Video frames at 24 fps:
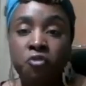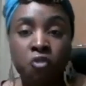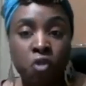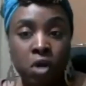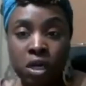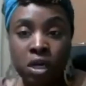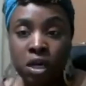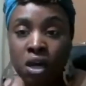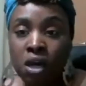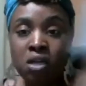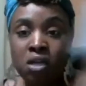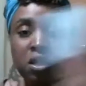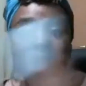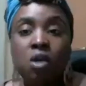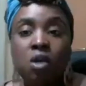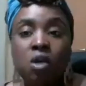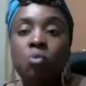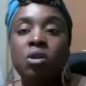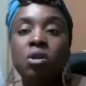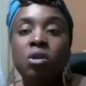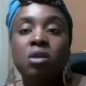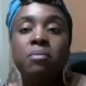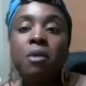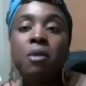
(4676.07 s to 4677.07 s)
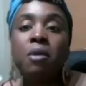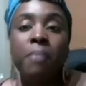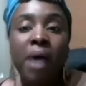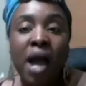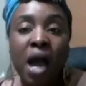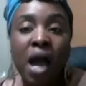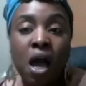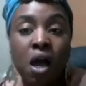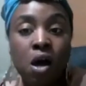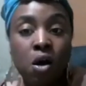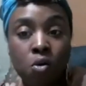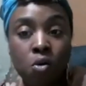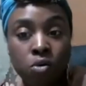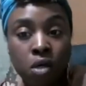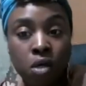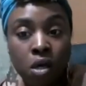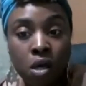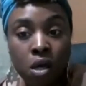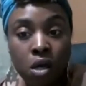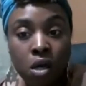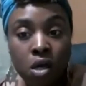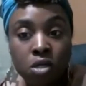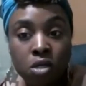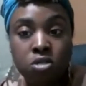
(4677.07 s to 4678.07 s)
free they don't want to be bound